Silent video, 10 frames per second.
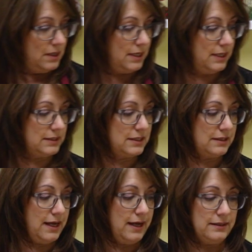And to
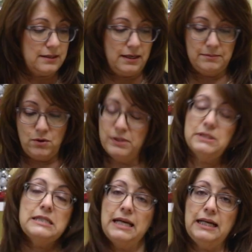that, I'm
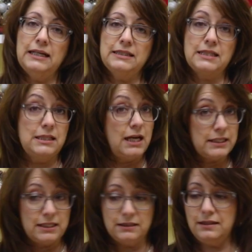going to add an
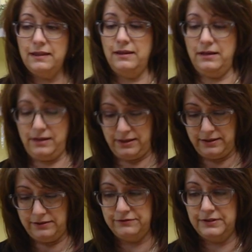onion that I
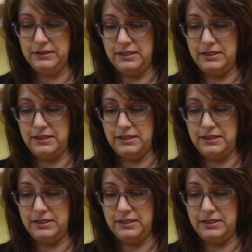have